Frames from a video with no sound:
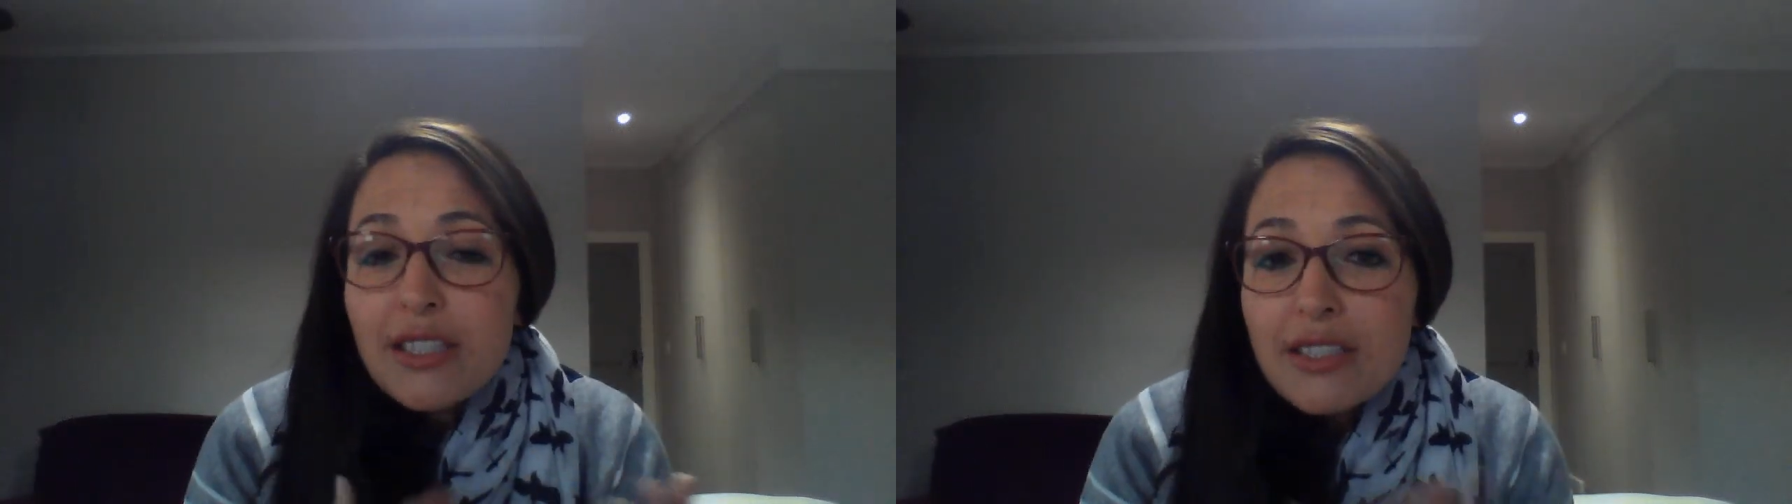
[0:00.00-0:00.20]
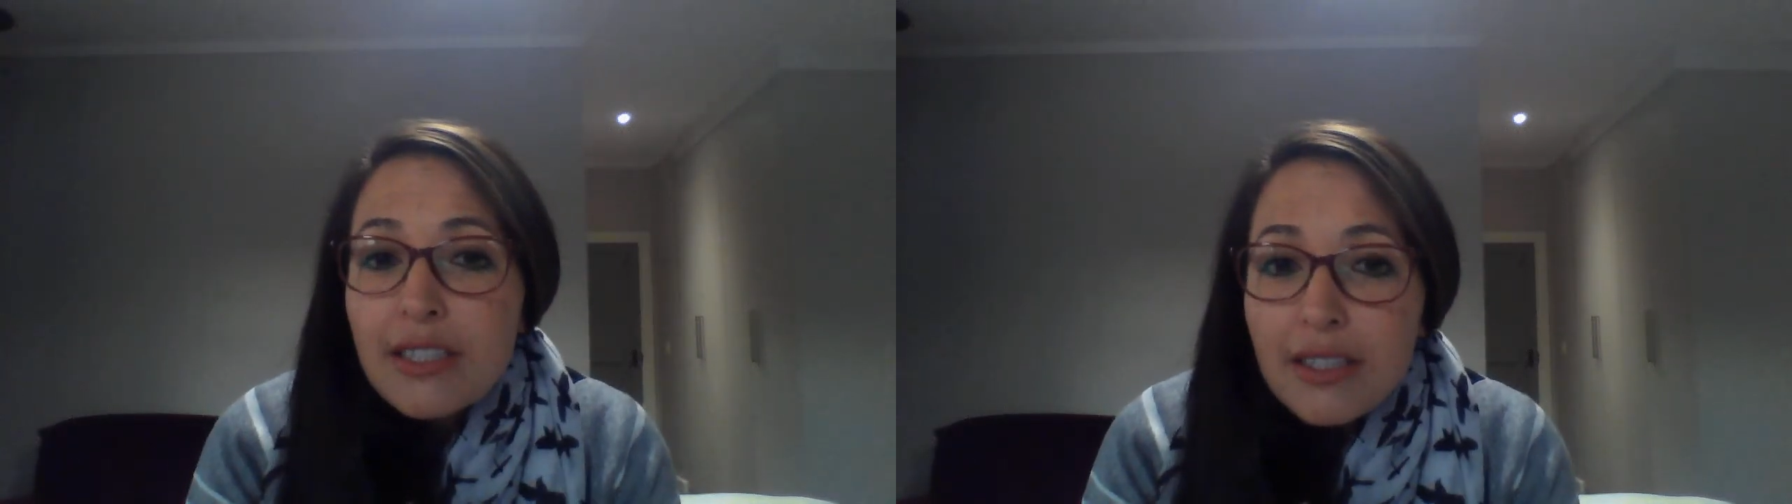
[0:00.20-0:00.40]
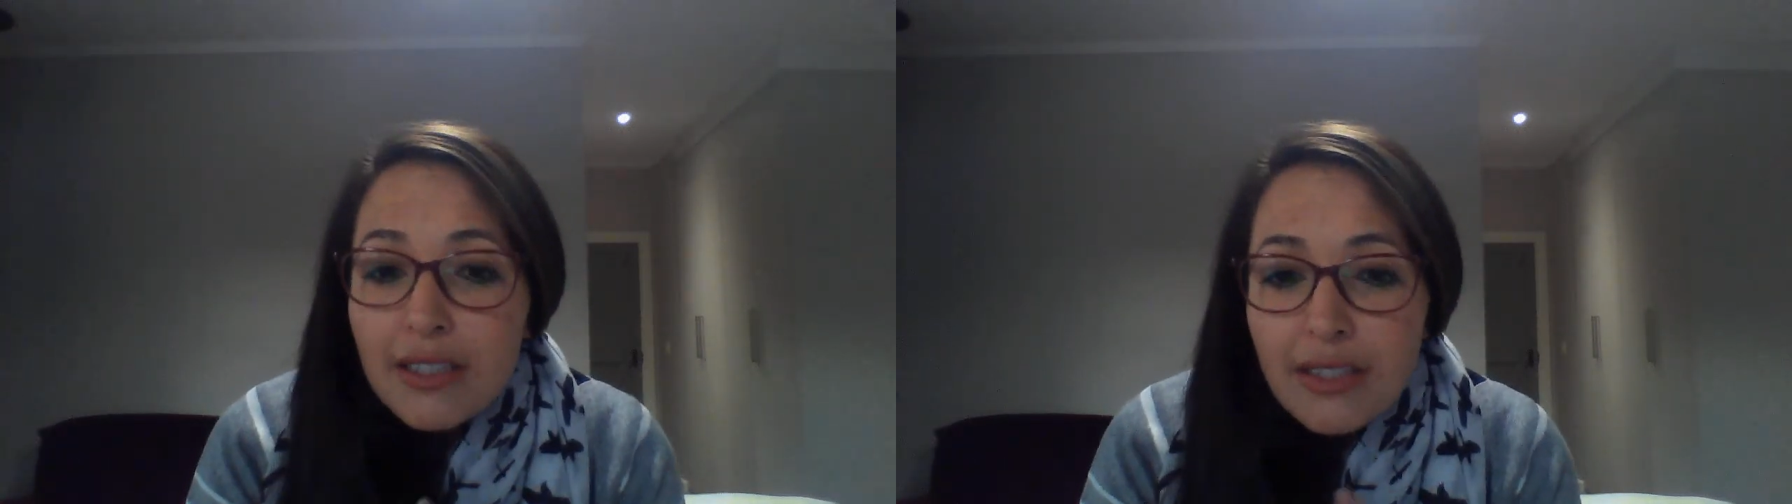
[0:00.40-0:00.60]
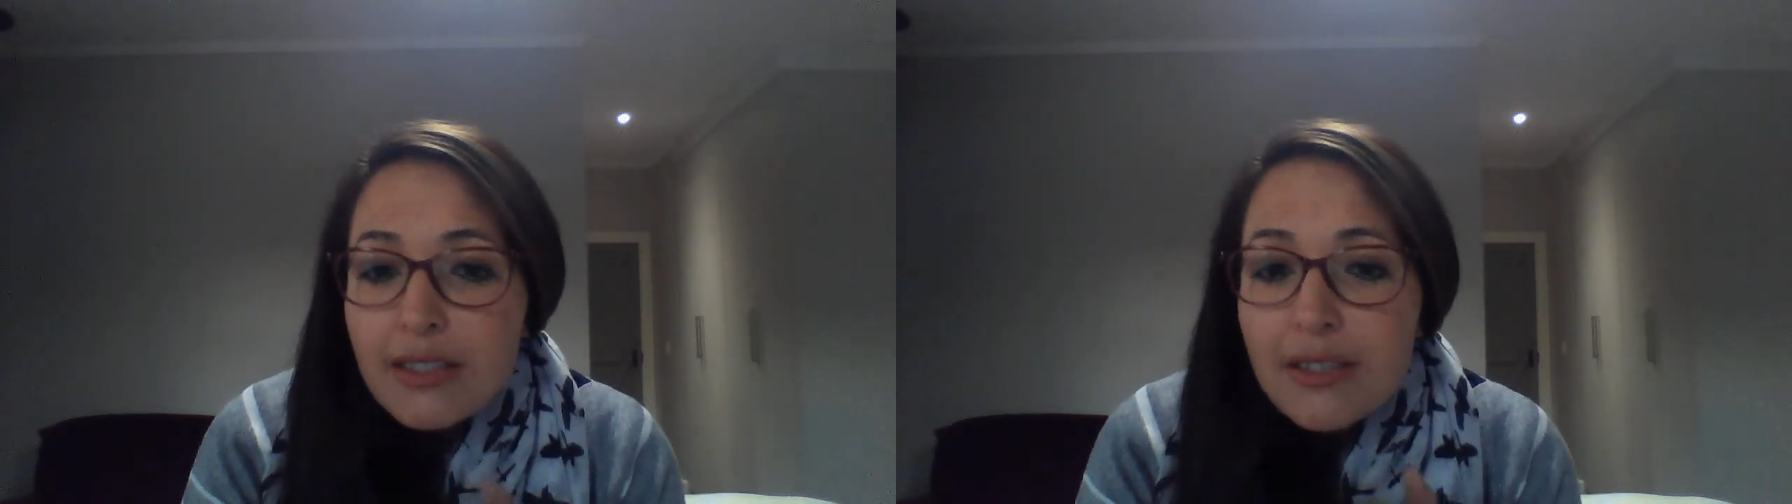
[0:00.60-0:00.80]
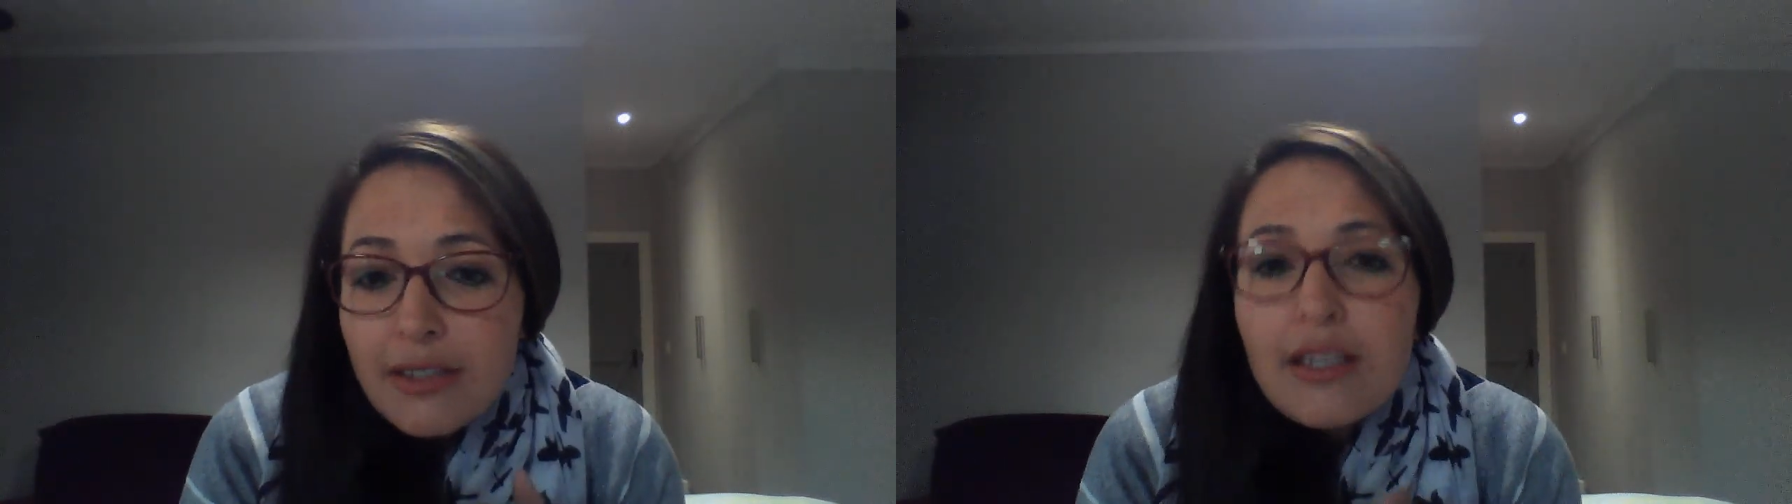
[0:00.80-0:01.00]
succeed
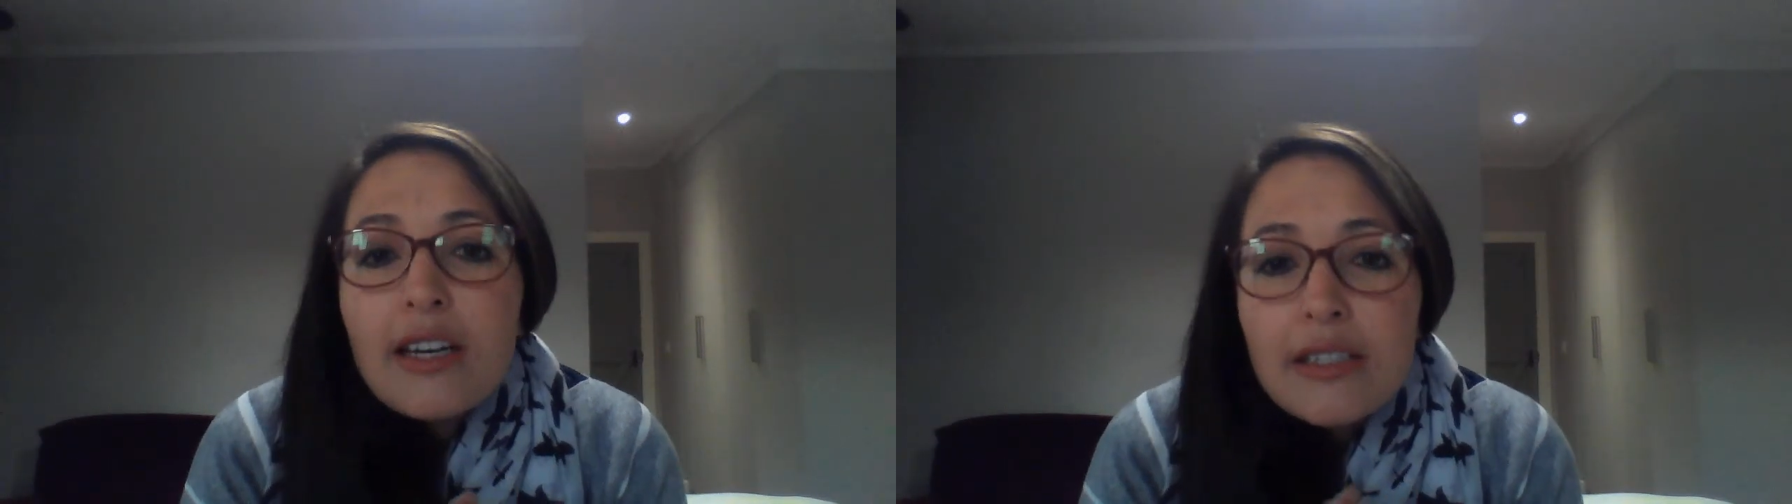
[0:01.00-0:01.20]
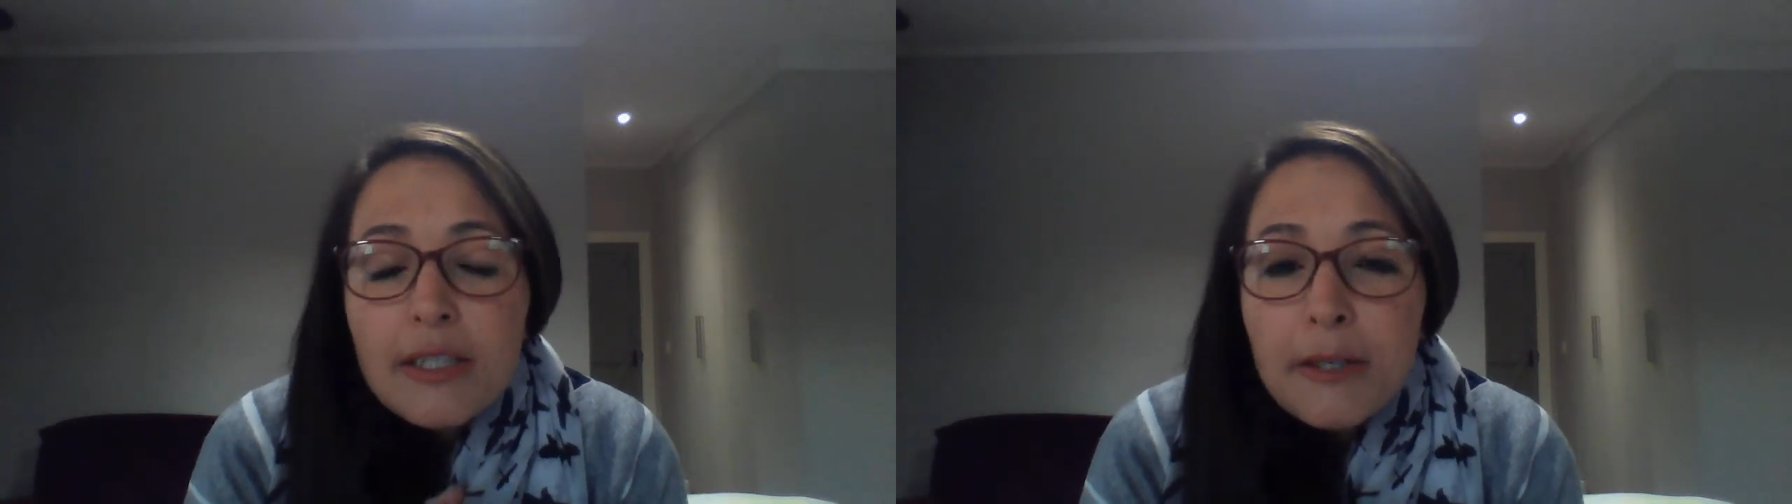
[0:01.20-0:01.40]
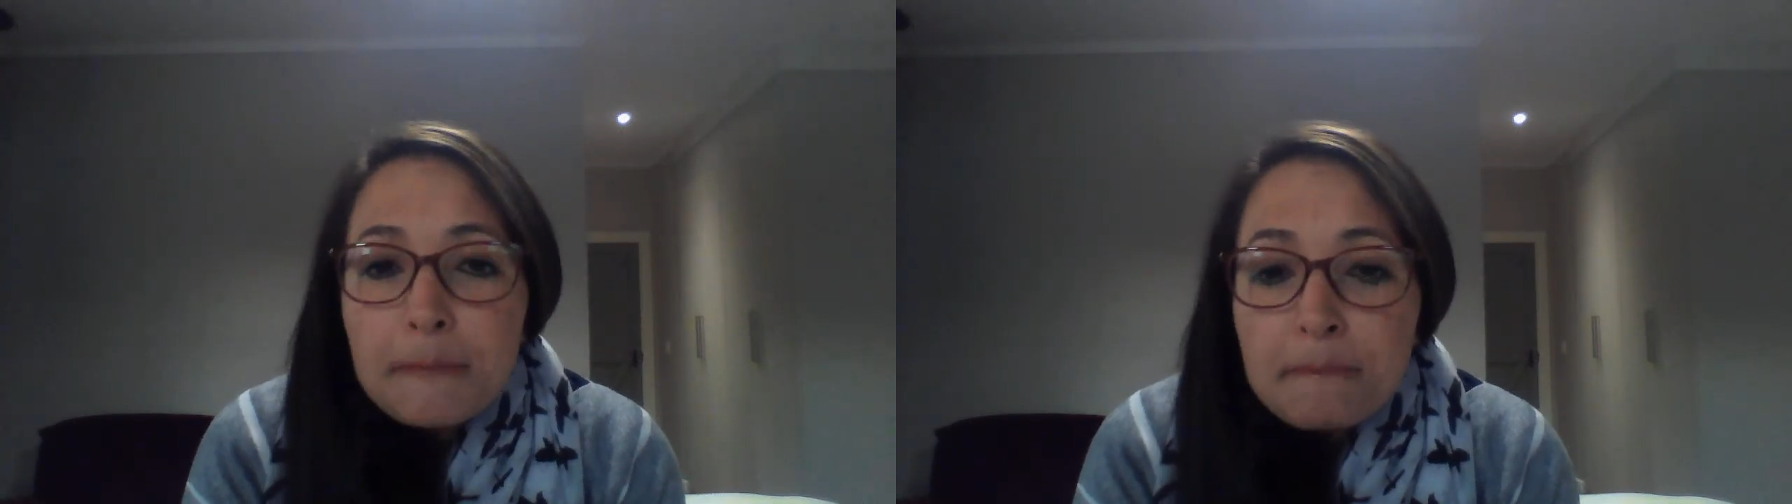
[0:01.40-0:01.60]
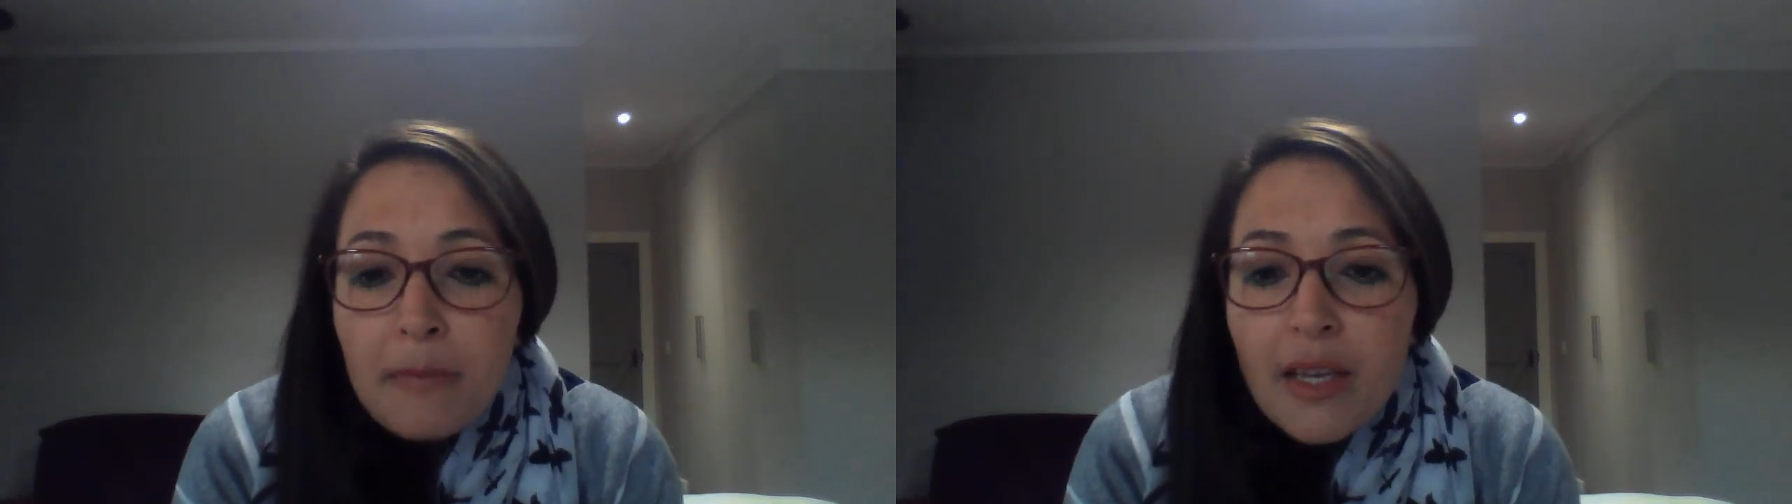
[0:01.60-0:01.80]
in society.